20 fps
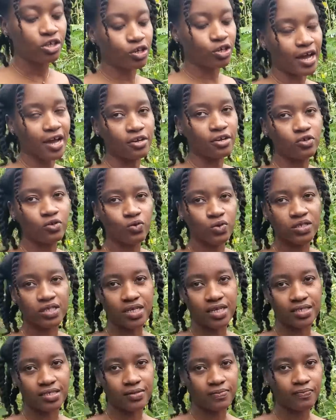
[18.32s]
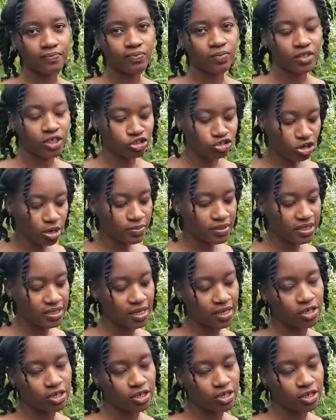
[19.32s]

can use it, the drumstick,